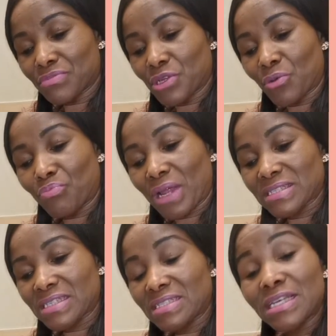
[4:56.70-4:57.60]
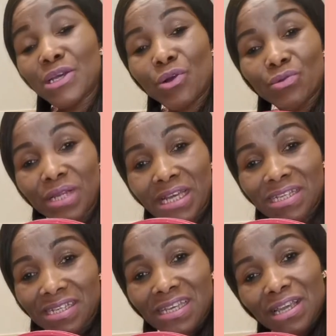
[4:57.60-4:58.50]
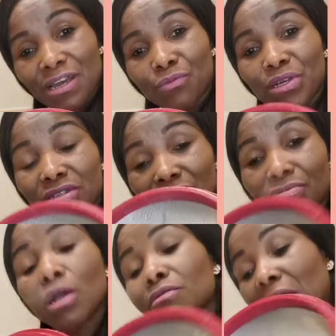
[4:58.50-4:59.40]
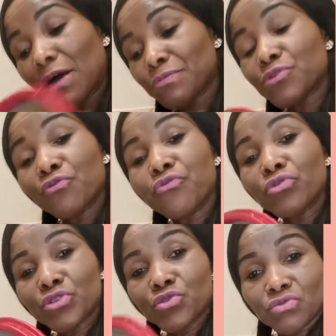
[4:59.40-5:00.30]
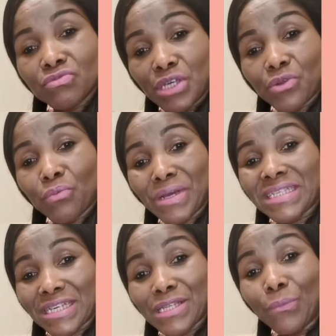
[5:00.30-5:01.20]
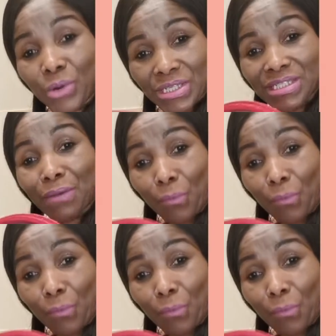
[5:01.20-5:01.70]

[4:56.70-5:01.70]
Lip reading: you know, plastic silicone lid, which helps your food to maintain the moisture